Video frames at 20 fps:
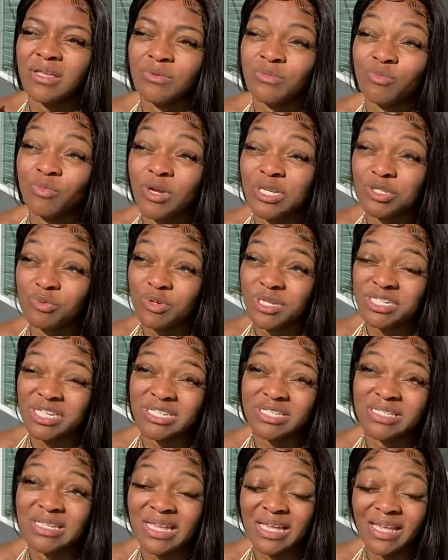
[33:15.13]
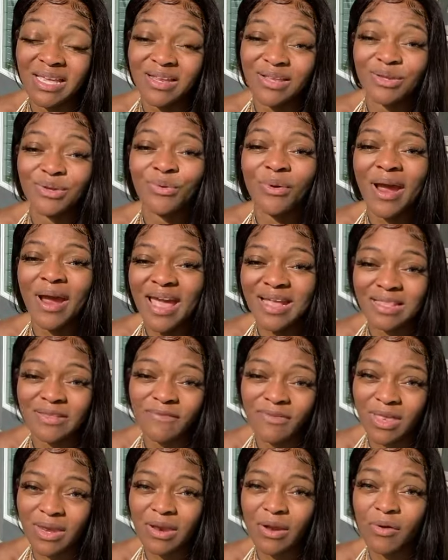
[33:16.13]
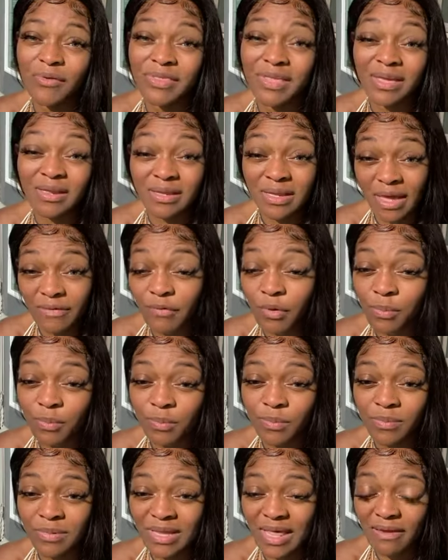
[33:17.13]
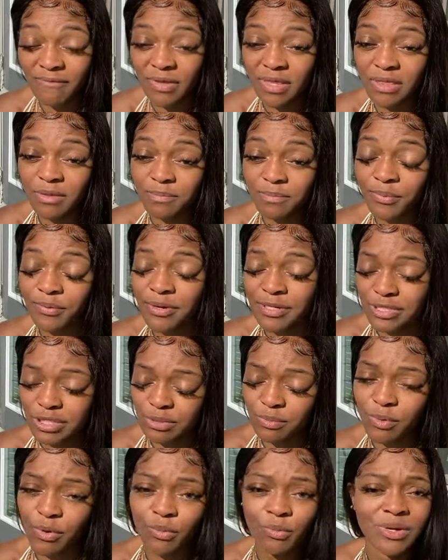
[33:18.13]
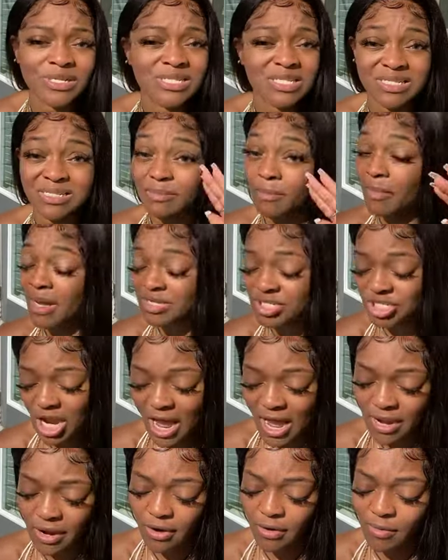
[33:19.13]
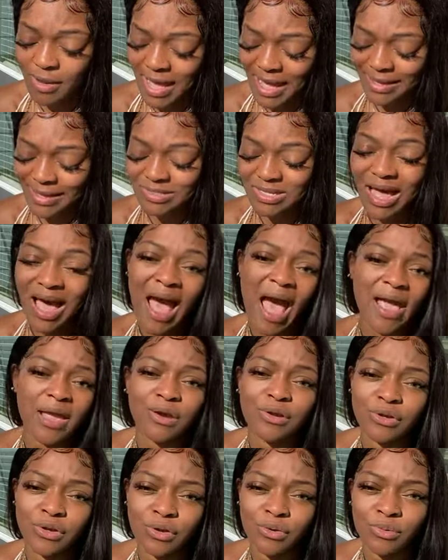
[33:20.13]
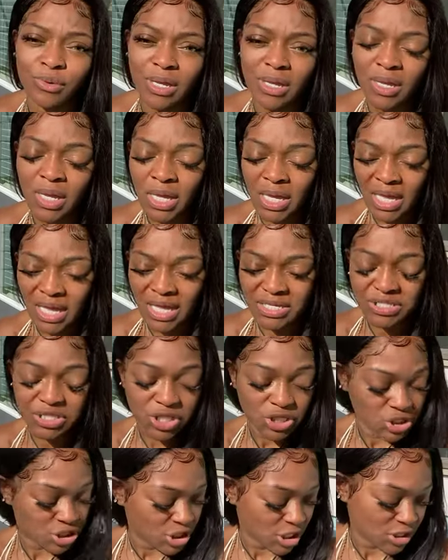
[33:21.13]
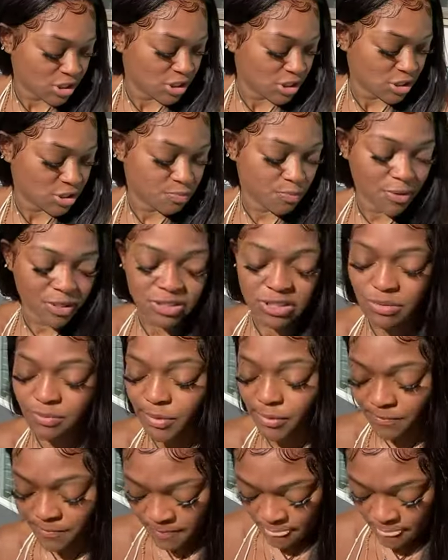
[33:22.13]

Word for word: which we just did, you are activated on the 11th principle, which is much higher, okay? It's a higher degree. It's the justice principle.